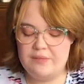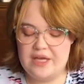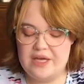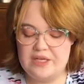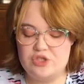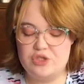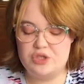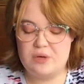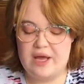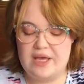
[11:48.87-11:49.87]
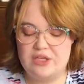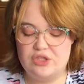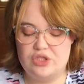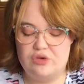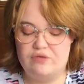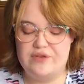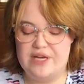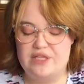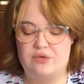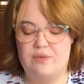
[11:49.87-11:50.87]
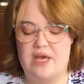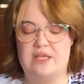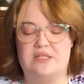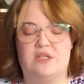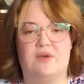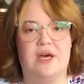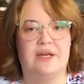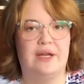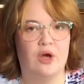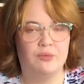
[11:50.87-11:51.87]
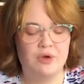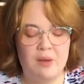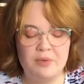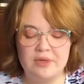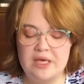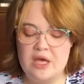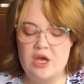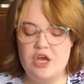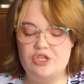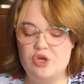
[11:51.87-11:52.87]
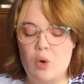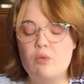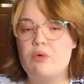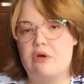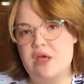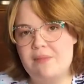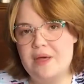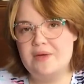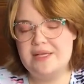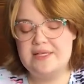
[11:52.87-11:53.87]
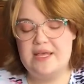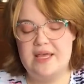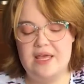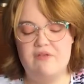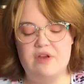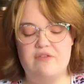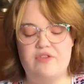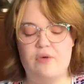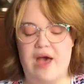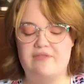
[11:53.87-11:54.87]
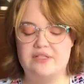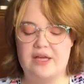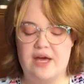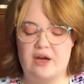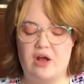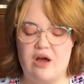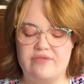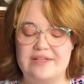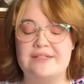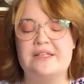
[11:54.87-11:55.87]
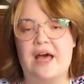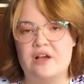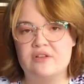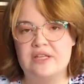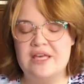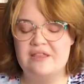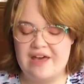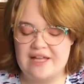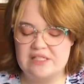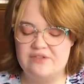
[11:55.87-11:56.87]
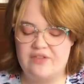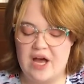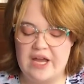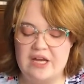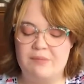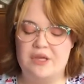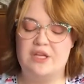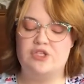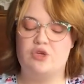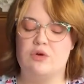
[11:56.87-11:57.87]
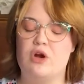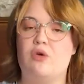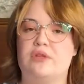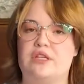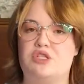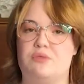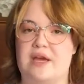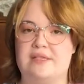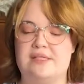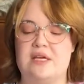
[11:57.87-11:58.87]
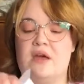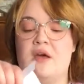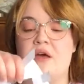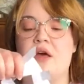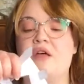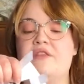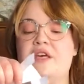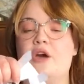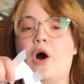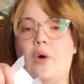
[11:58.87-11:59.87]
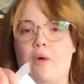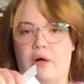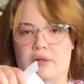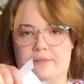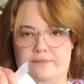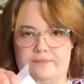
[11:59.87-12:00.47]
Because you're trying to find a way to cut it out properly. Don't worry about it. Even if you have to cut it off entirely, that's fine because you are only tracing the hole.